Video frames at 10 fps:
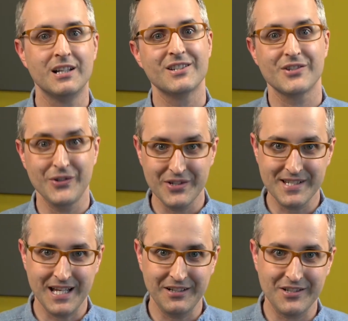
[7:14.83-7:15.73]
So you can
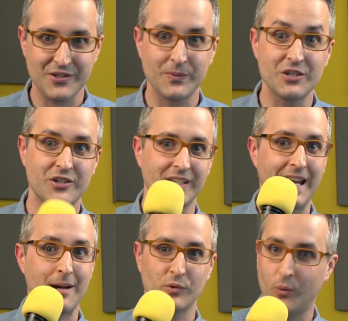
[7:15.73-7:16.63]
set it to switch to
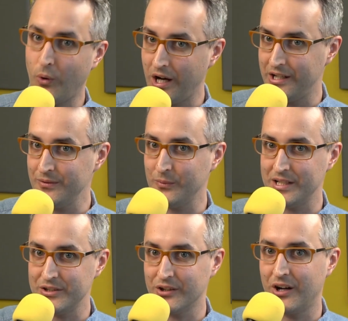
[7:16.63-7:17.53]
camera 1 when
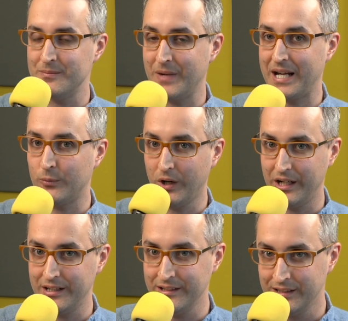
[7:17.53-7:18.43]
you're on mic
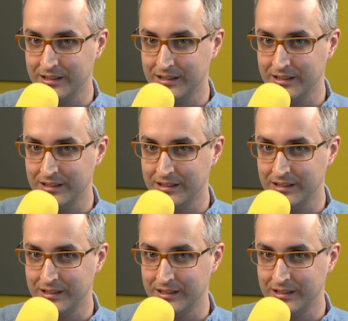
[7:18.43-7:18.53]
1,